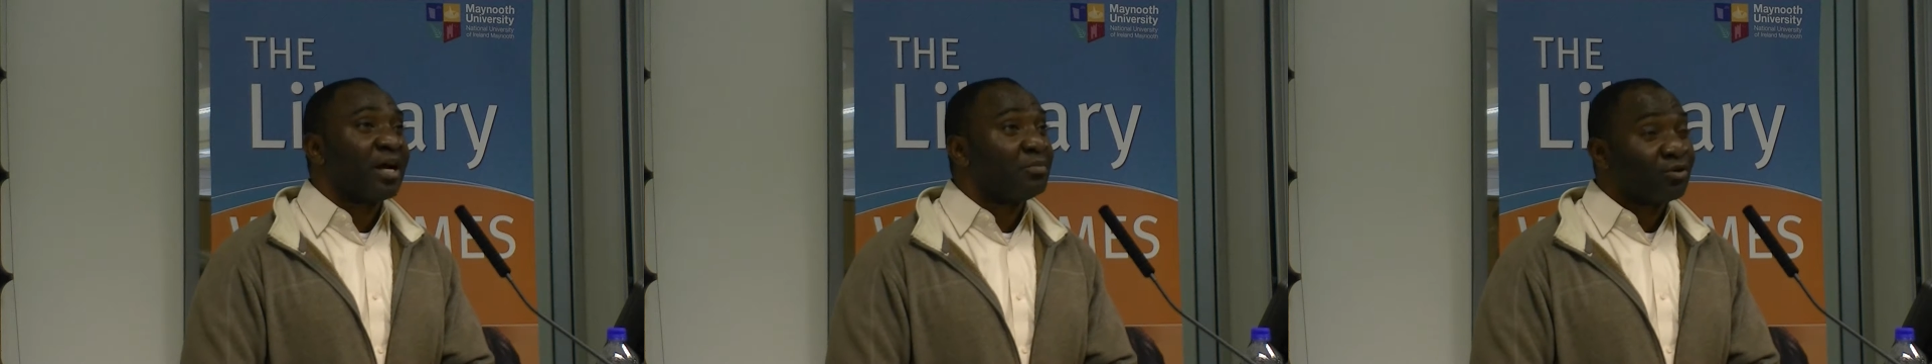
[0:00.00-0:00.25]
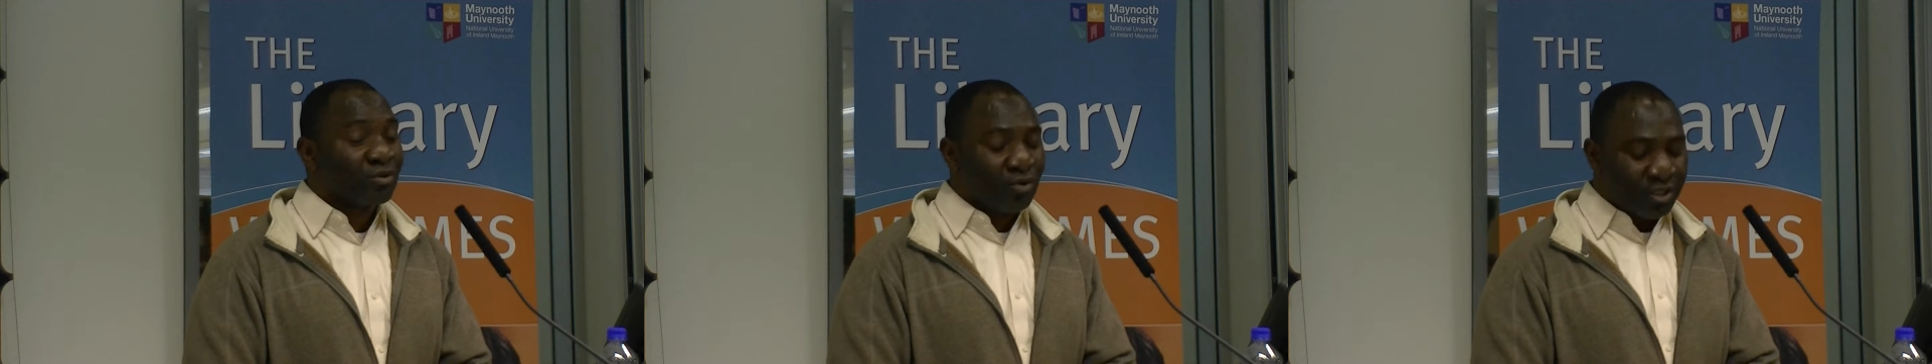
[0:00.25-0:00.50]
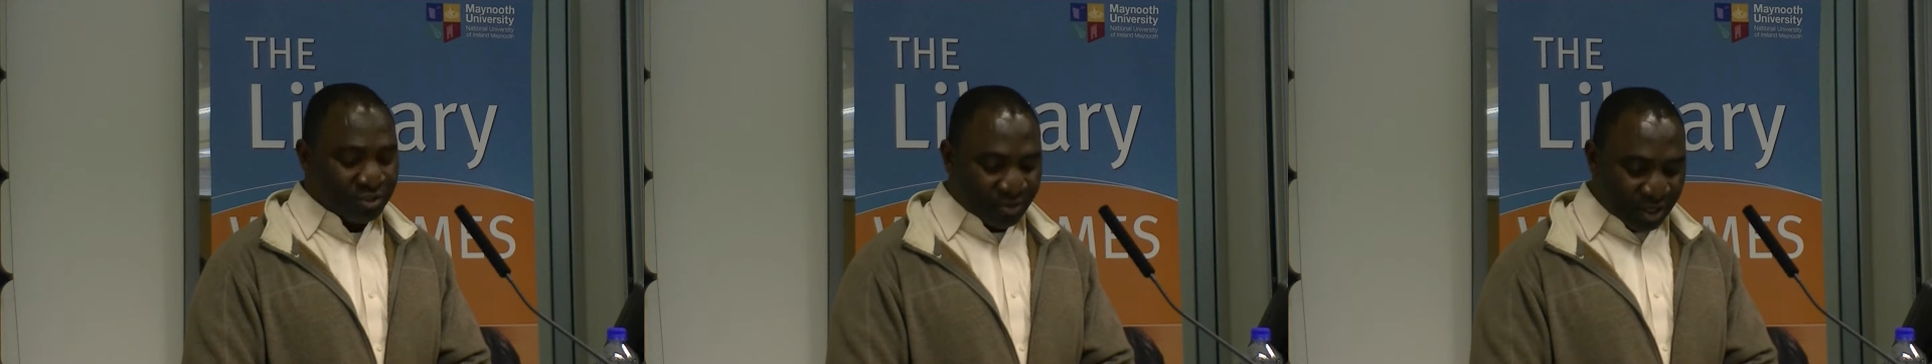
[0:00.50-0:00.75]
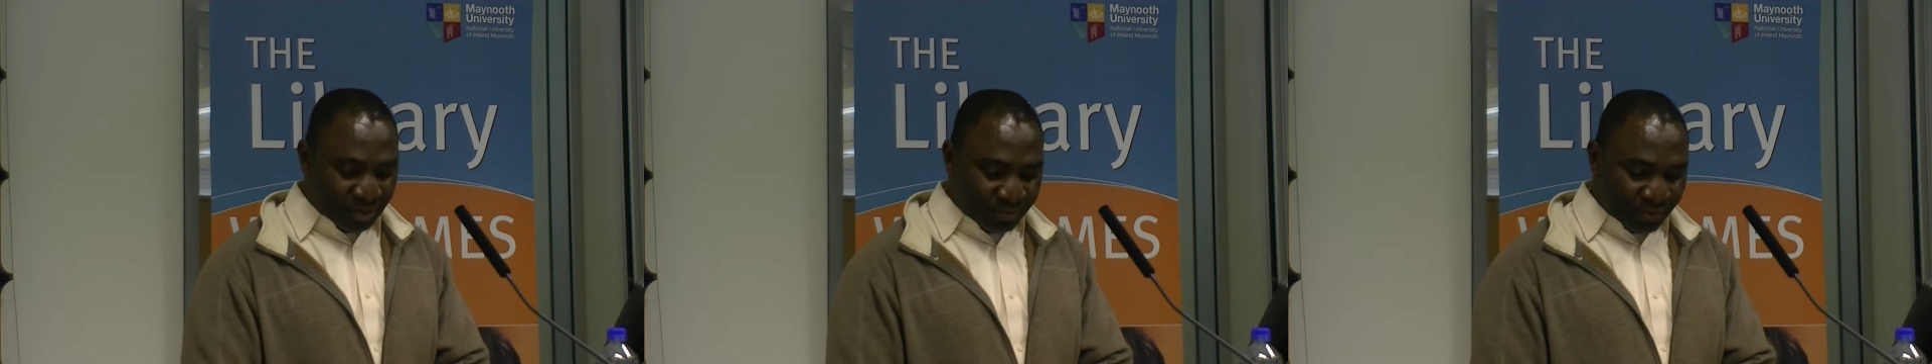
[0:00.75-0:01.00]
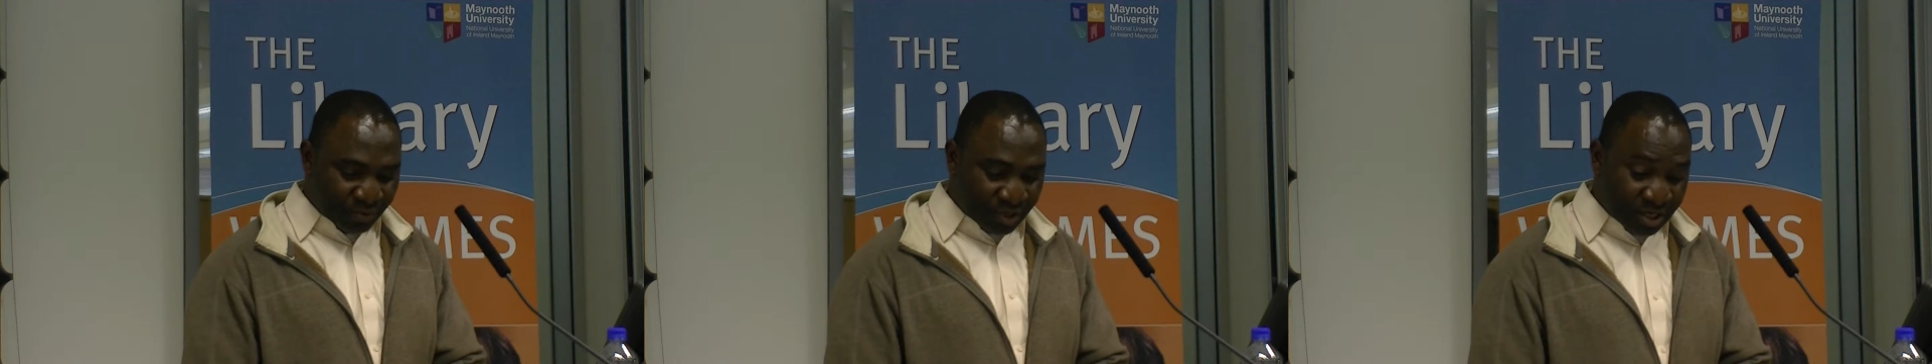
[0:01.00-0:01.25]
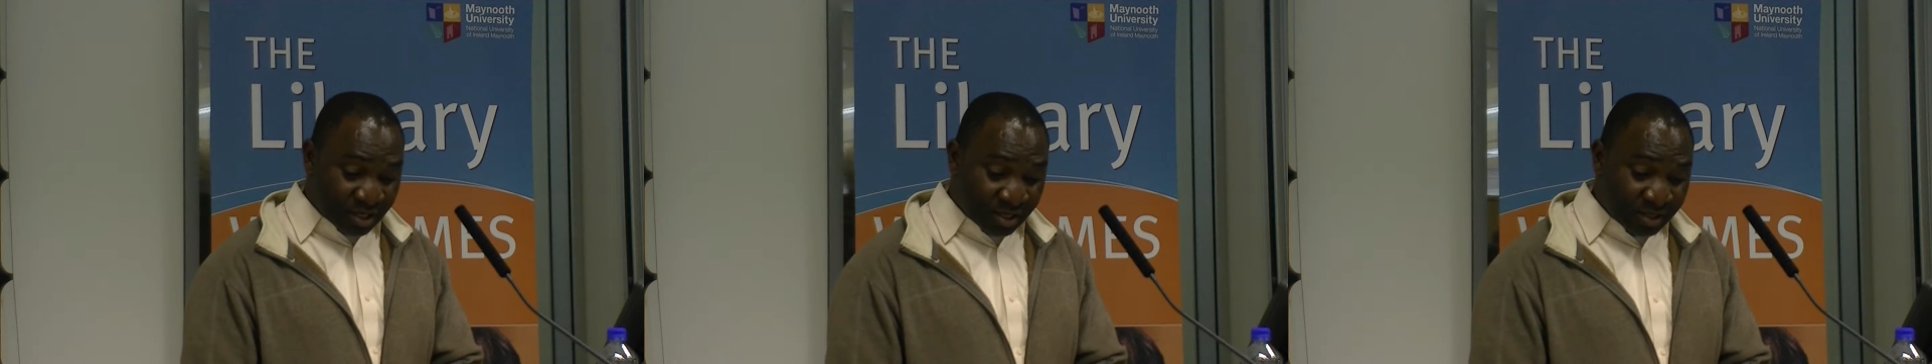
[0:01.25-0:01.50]
I'm not going to keep you
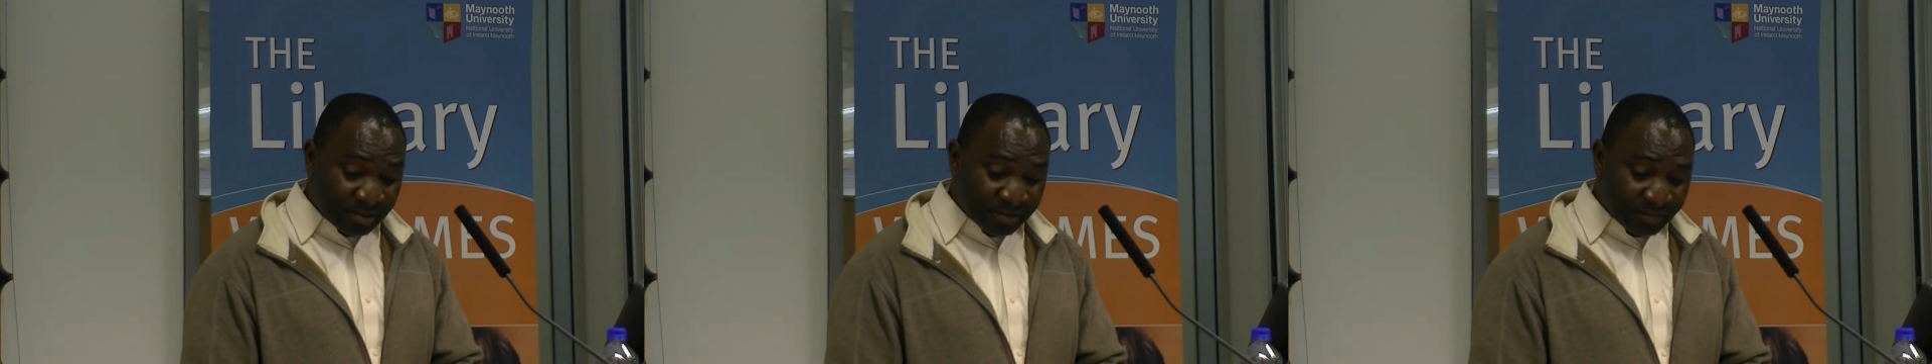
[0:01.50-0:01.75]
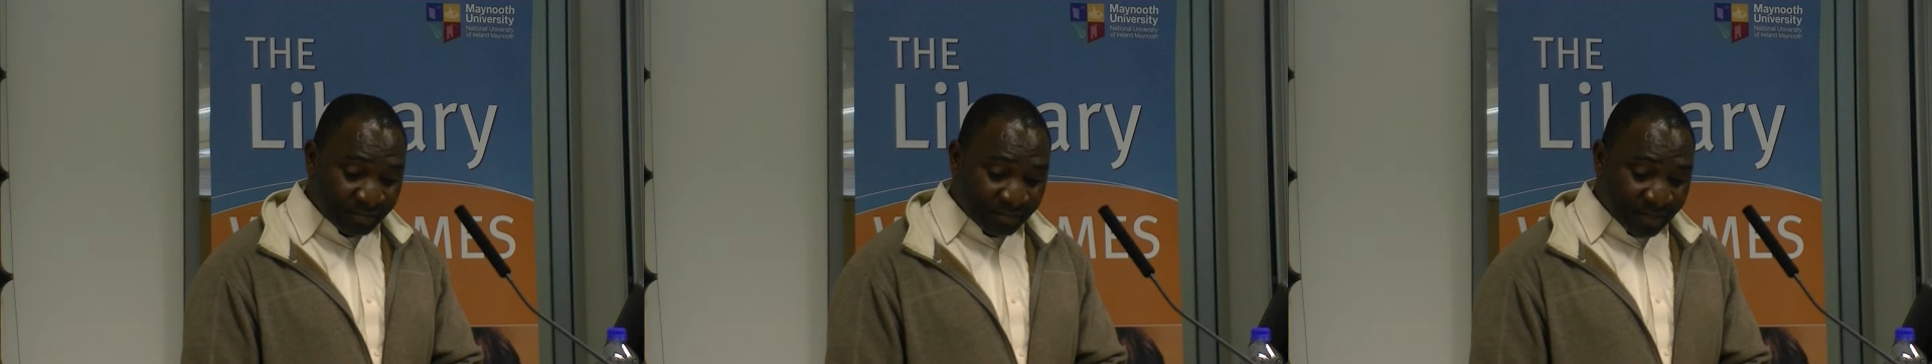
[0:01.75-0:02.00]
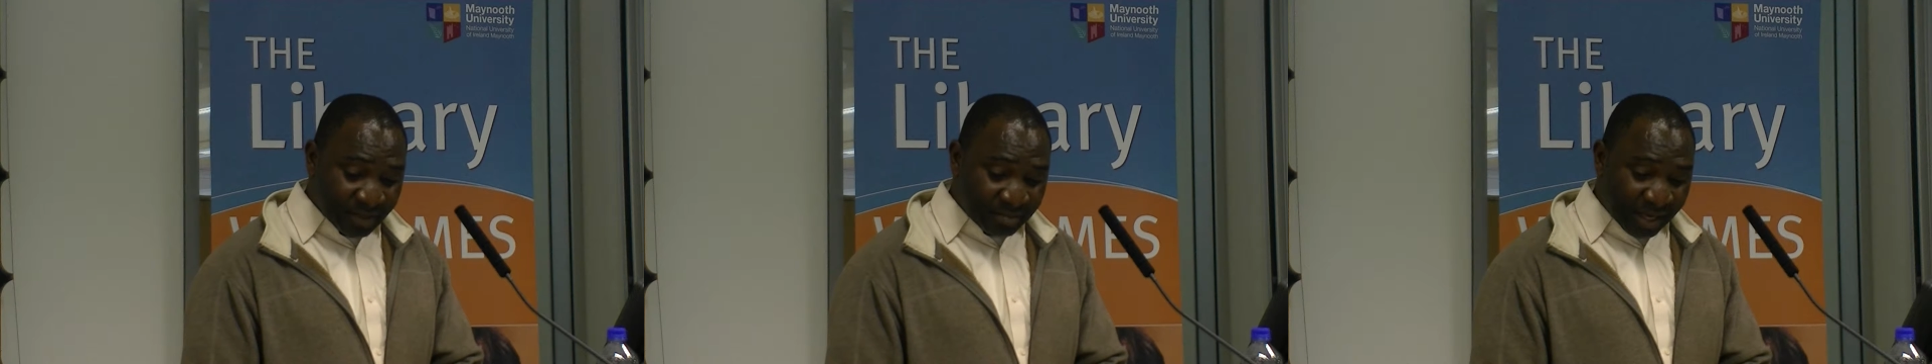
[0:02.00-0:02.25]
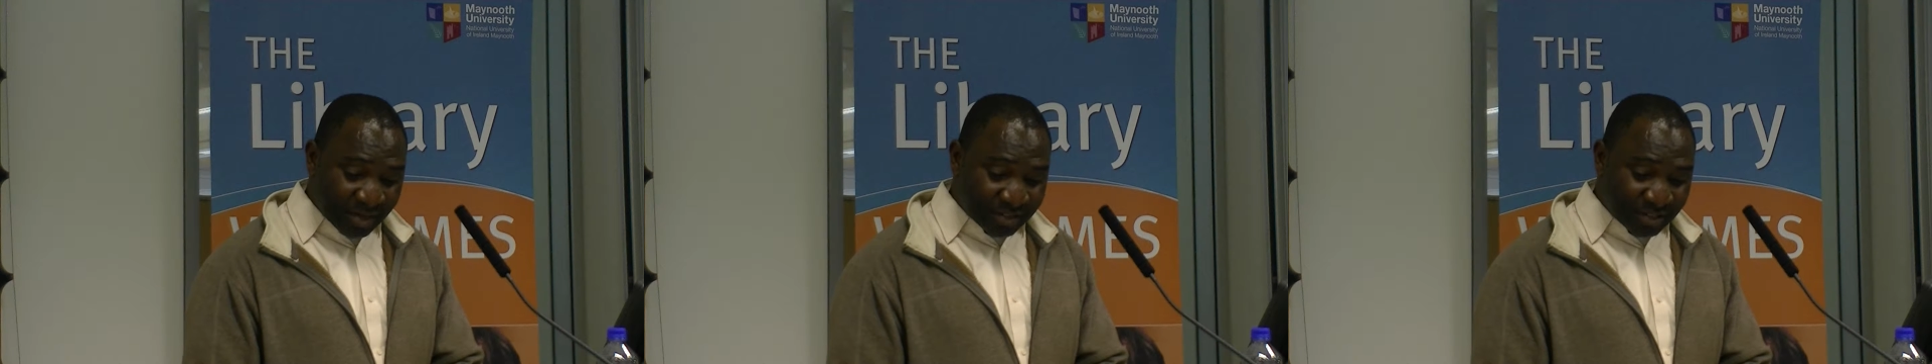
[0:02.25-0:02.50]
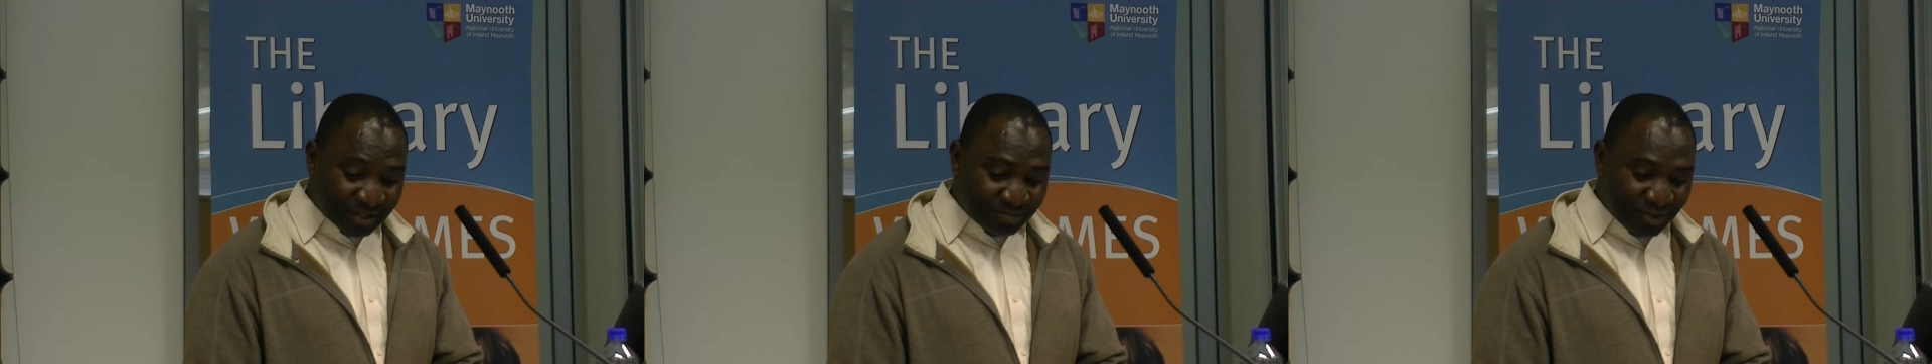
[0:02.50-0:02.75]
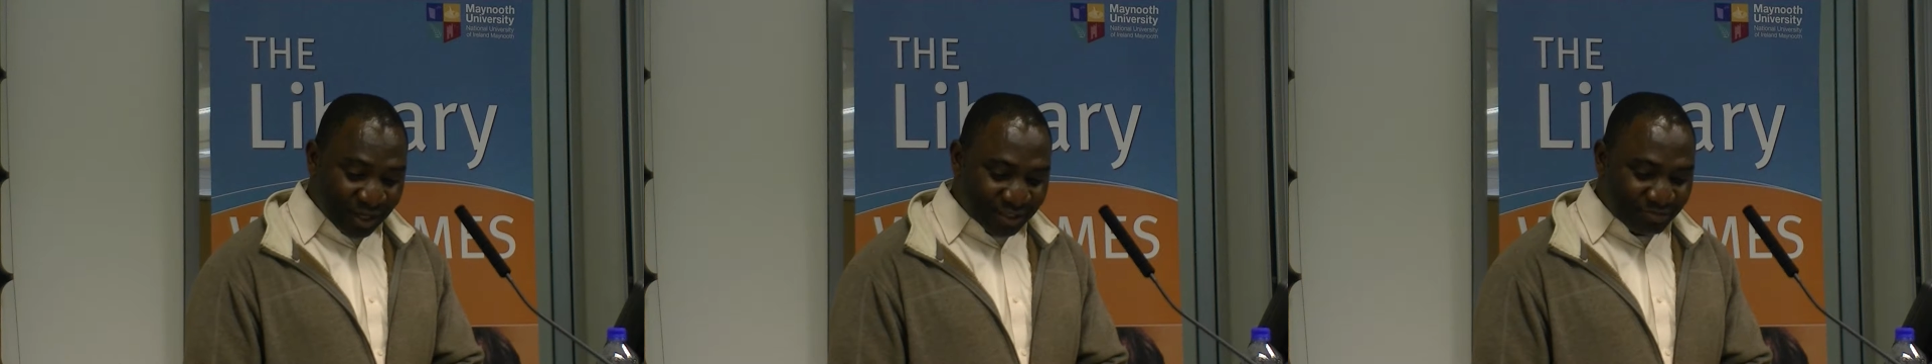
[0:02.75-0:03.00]
here because
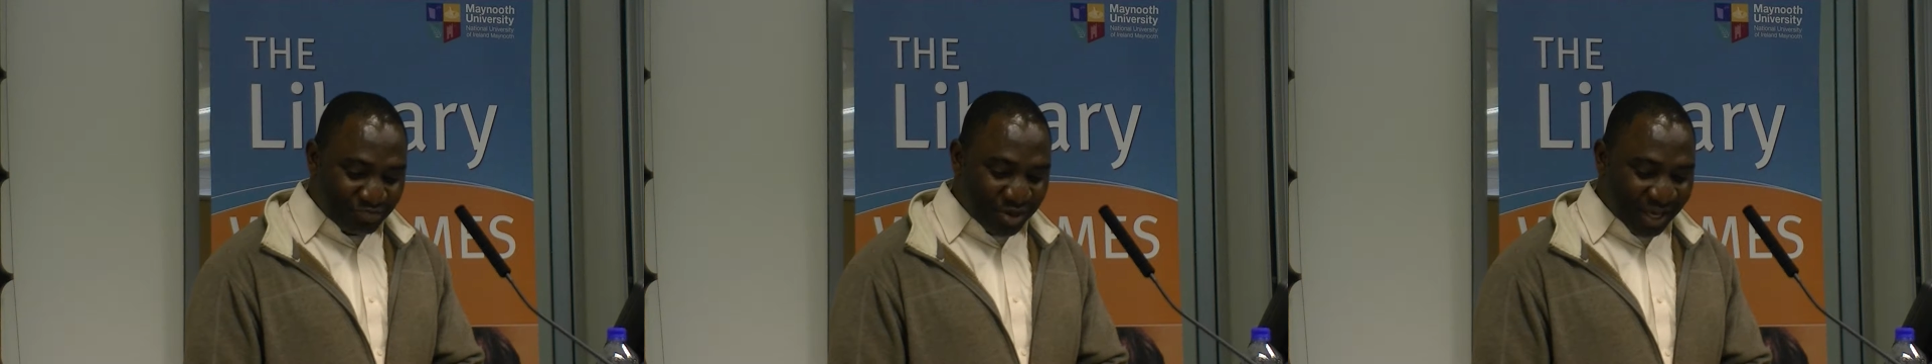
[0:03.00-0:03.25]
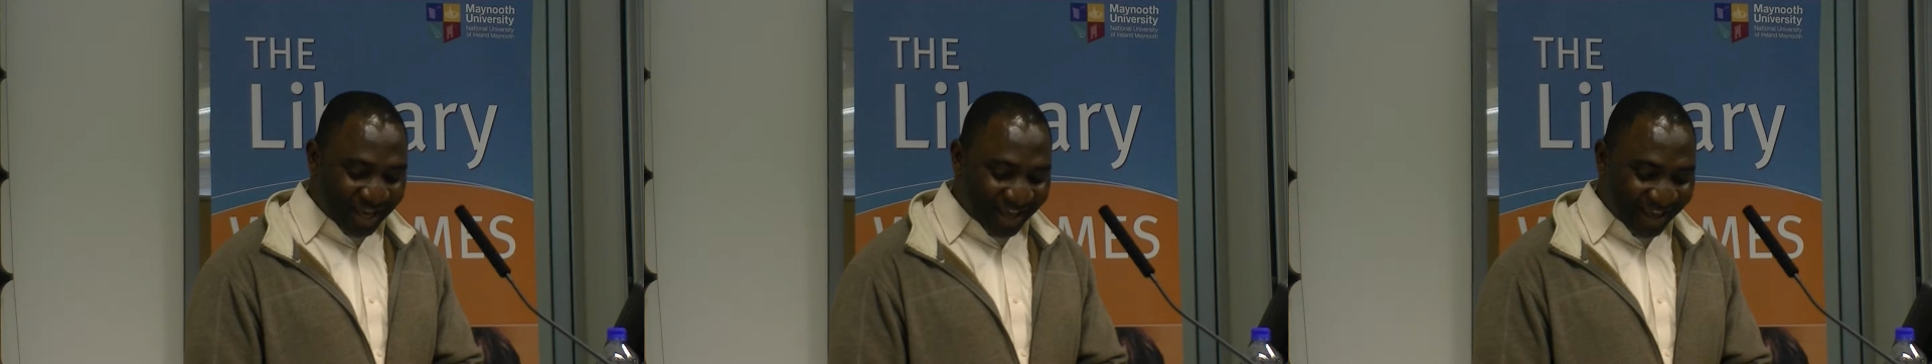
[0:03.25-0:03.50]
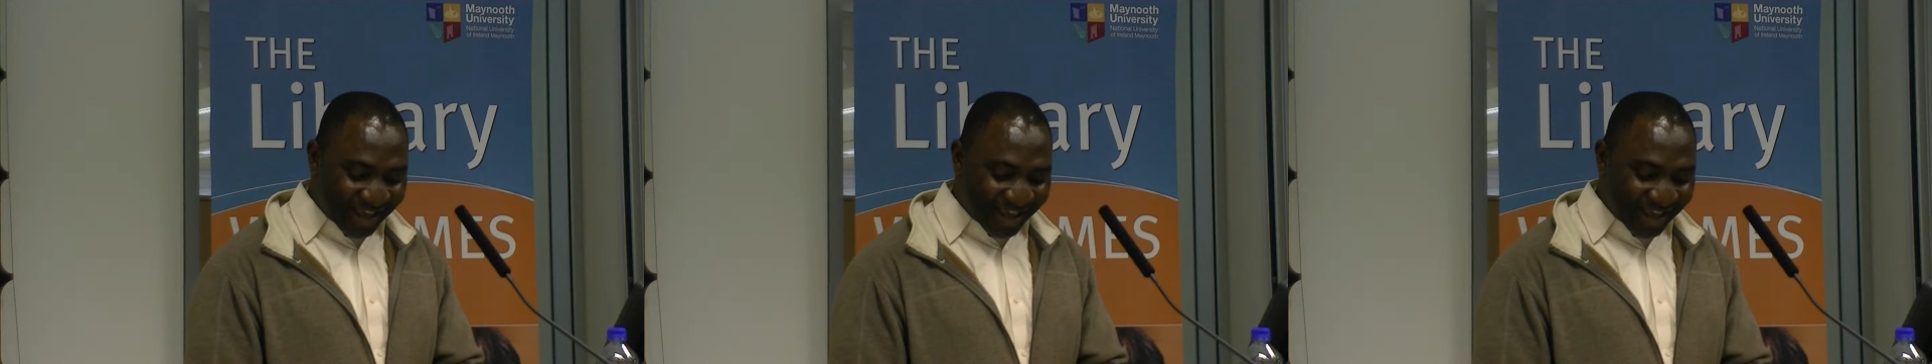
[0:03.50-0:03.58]
it's big.